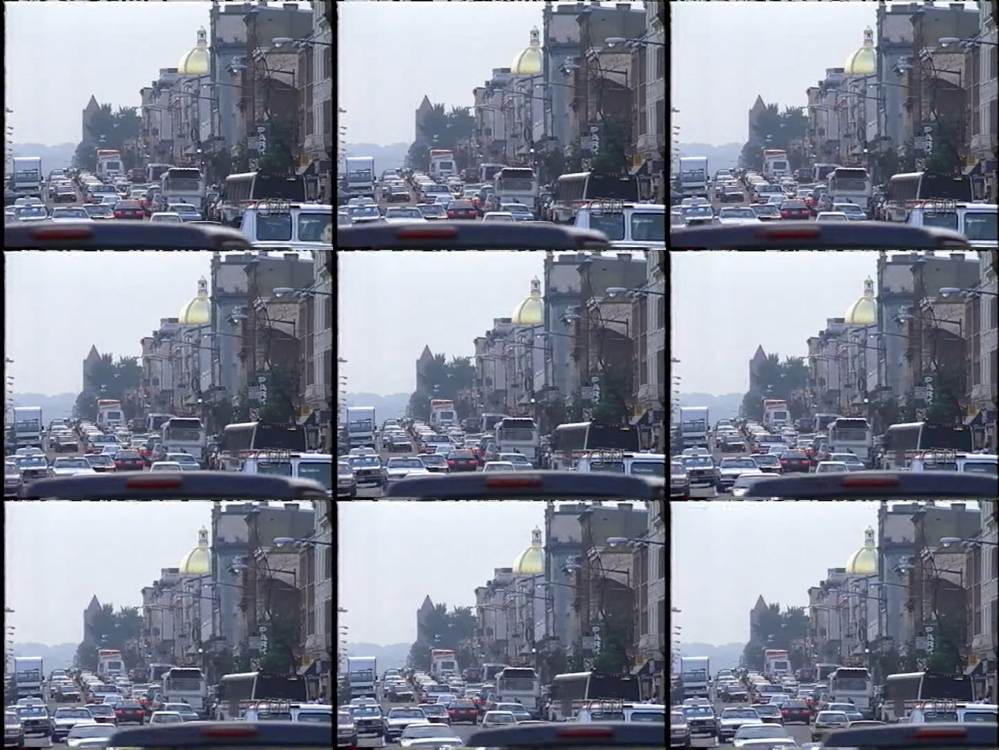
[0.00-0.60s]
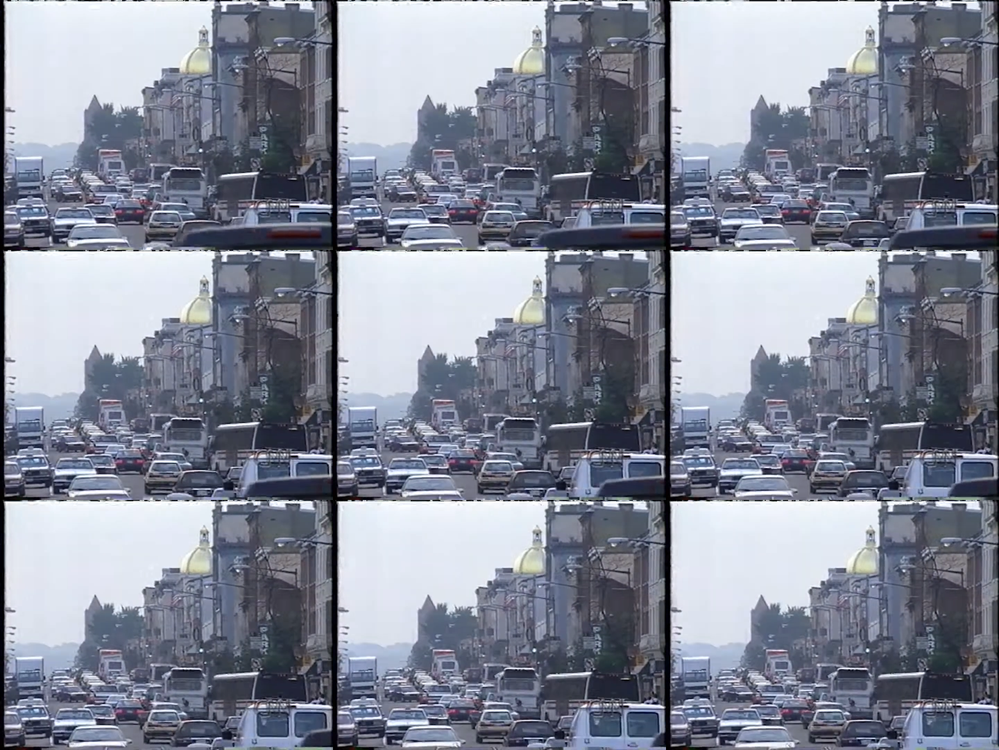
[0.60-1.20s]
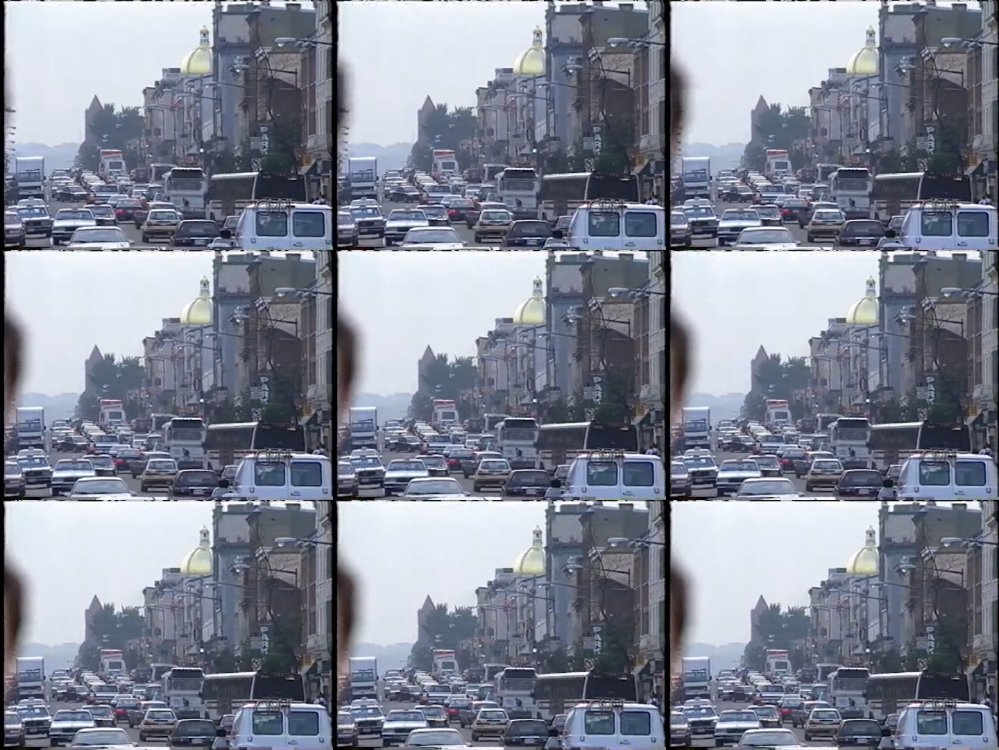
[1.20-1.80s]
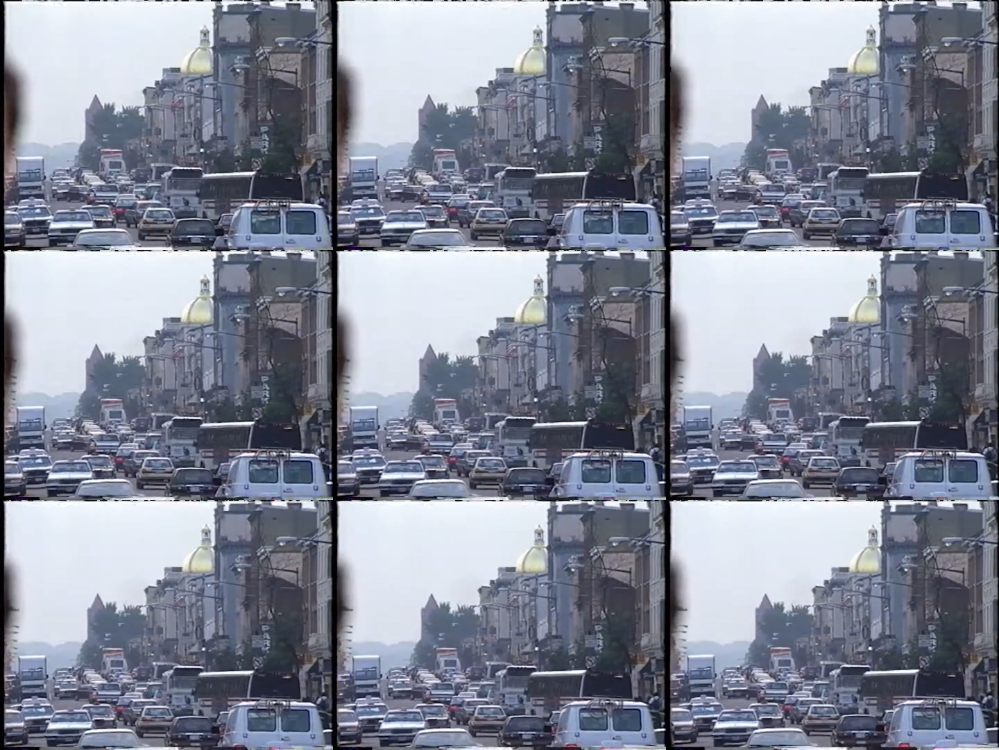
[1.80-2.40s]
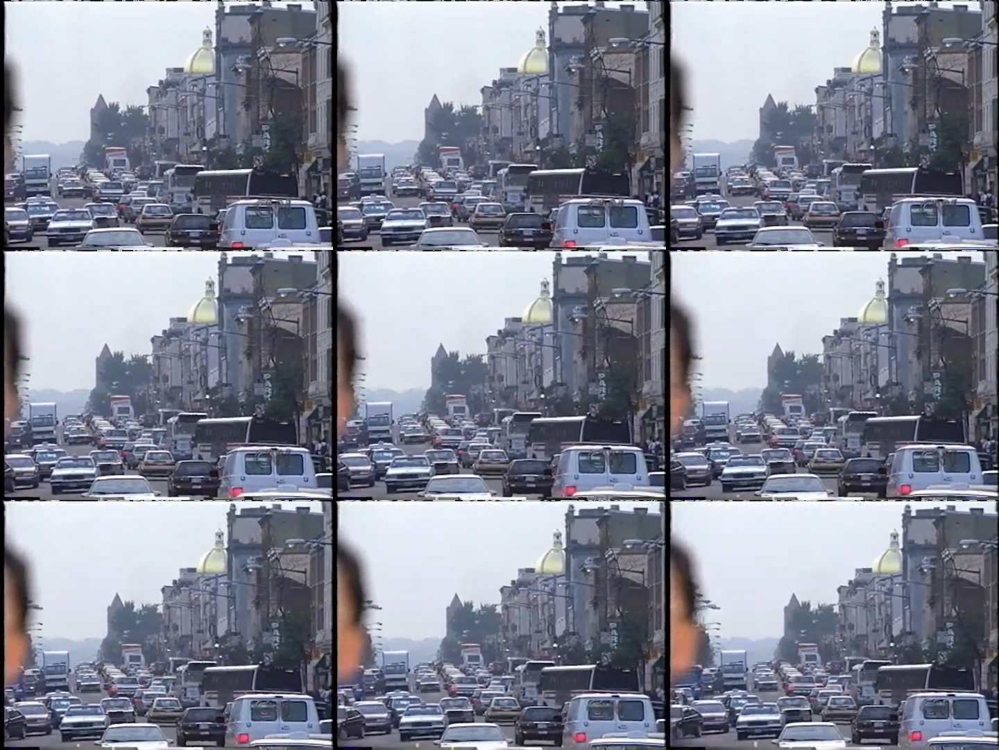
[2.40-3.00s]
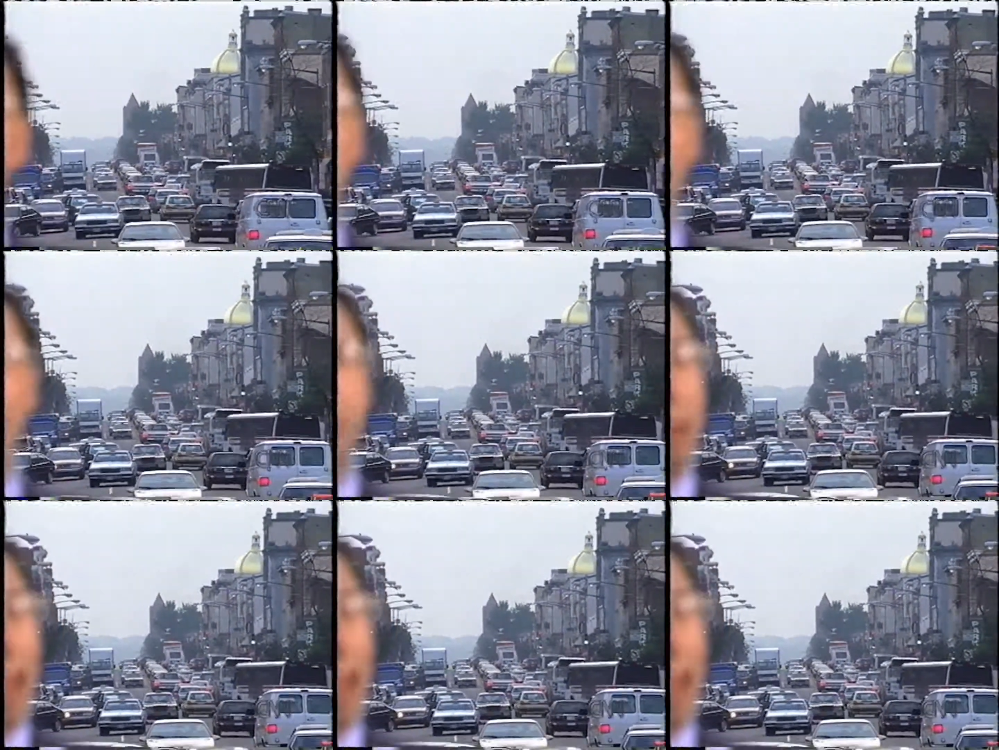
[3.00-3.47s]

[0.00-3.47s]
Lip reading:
Nobody's mouth can be seen.